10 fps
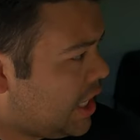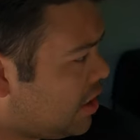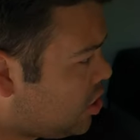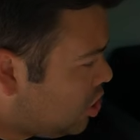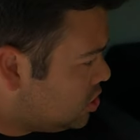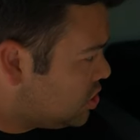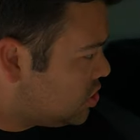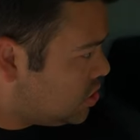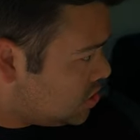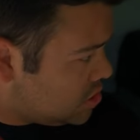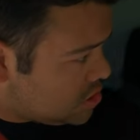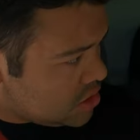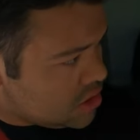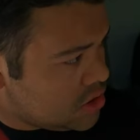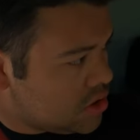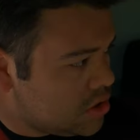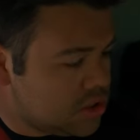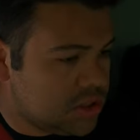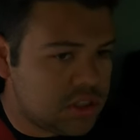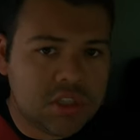and cons,
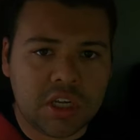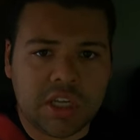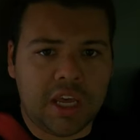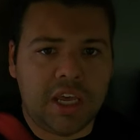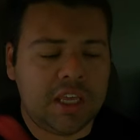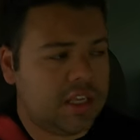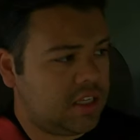okay,